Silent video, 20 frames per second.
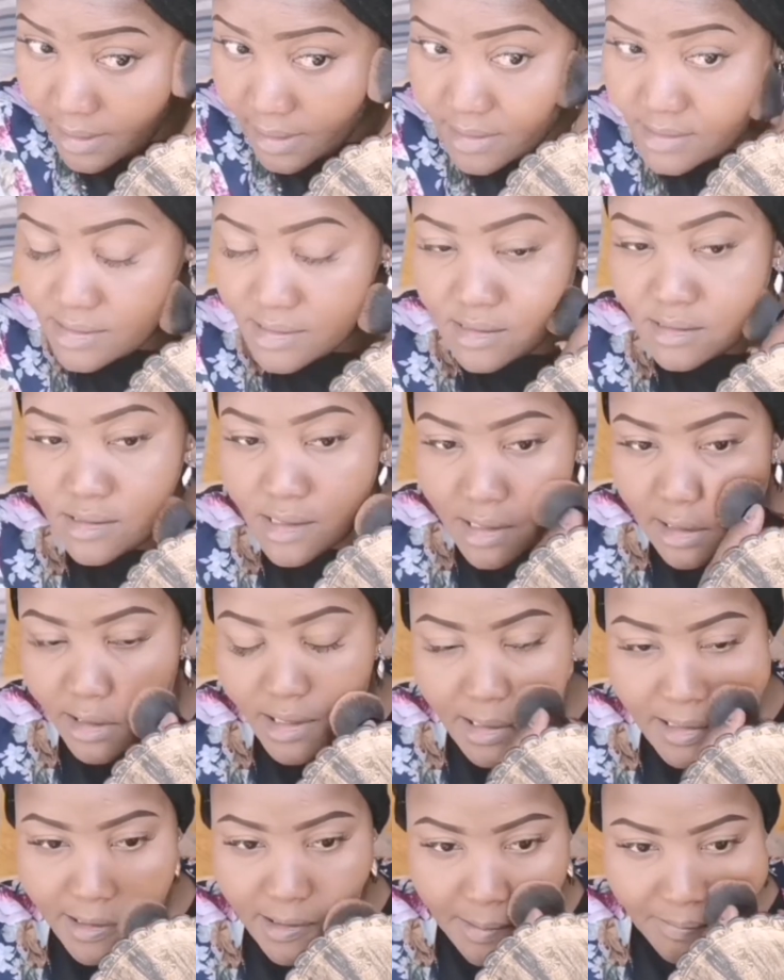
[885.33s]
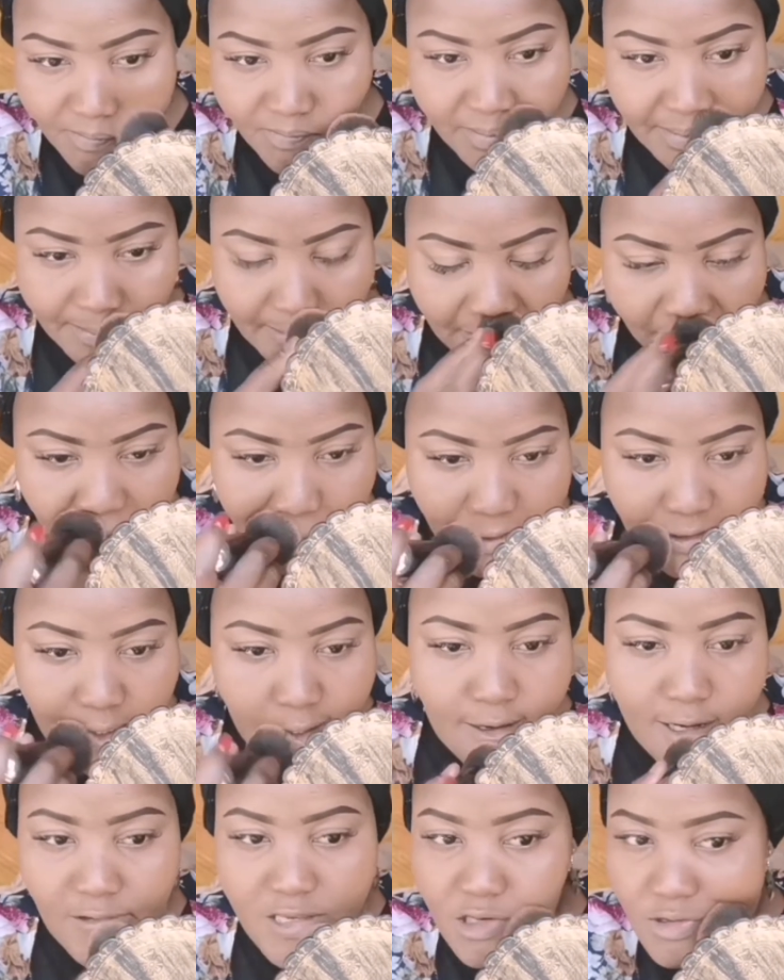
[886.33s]
Like I said,
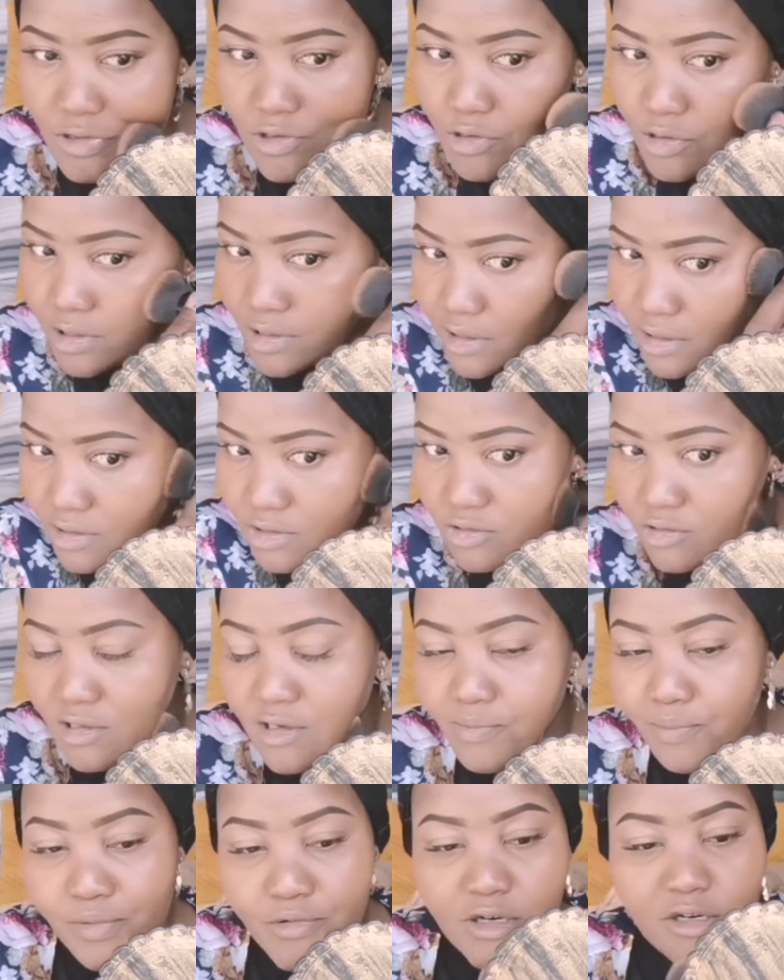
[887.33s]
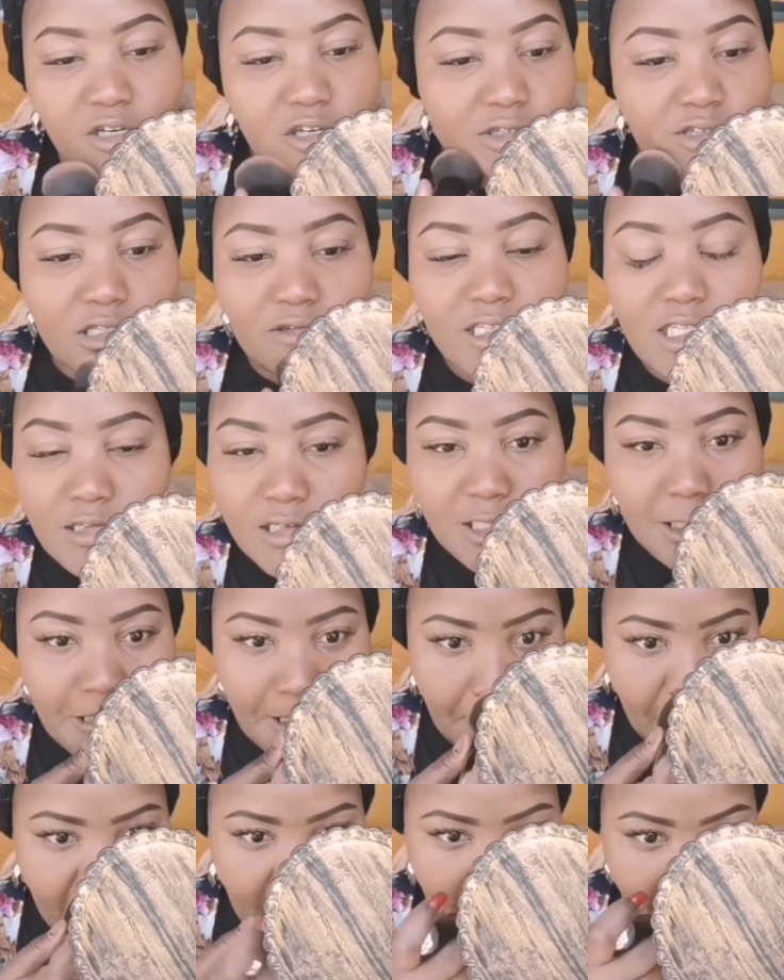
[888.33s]
you need it to go into the pores, you need
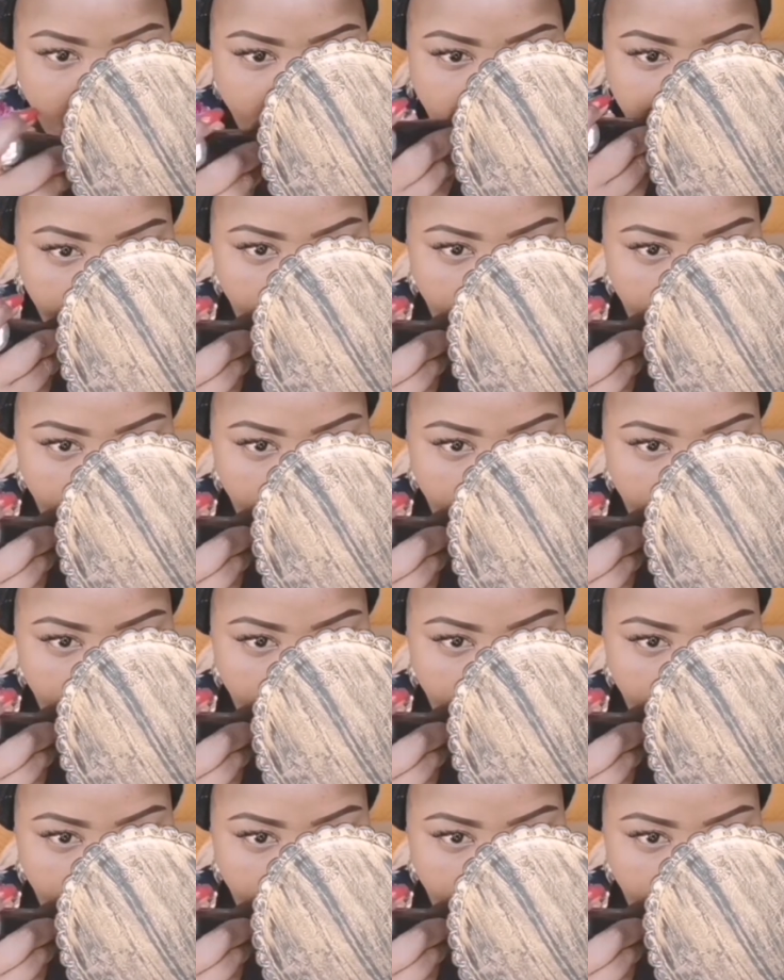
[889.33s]
it to go